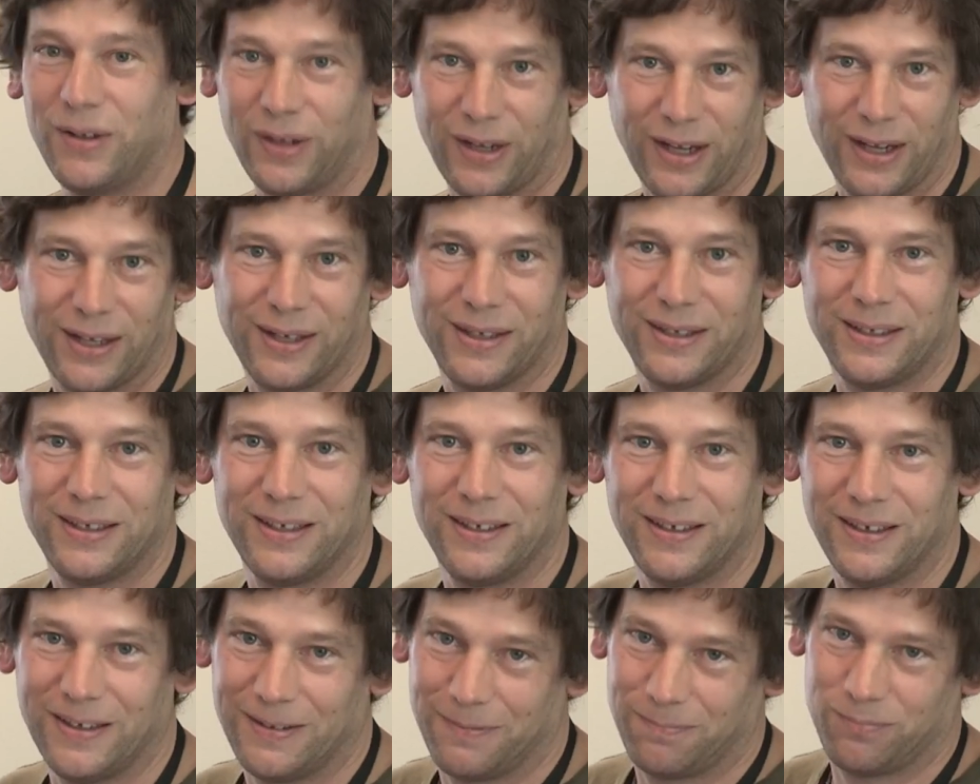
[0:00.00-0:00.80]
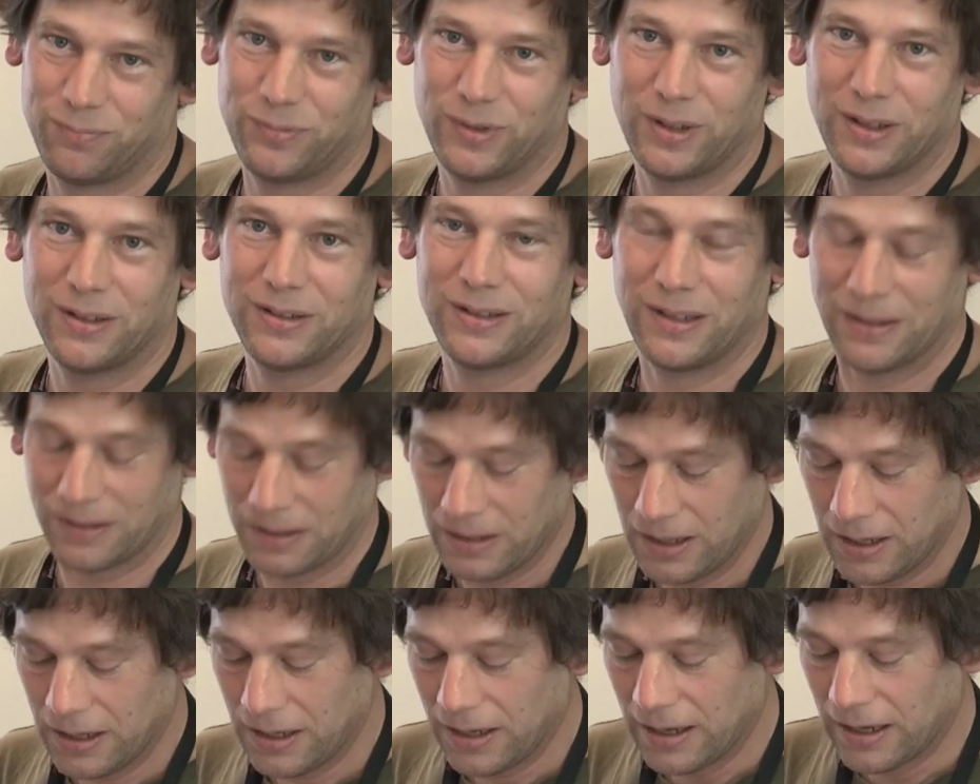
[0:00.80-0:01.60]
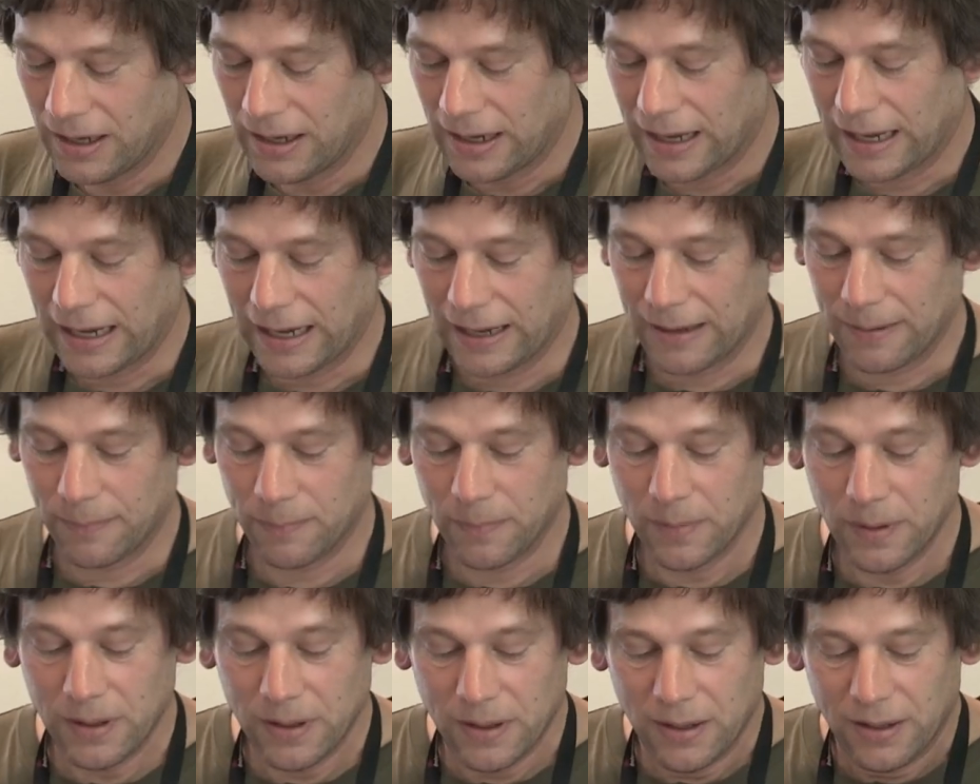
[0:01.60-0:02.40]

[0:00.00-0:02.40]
and he, yeah, um,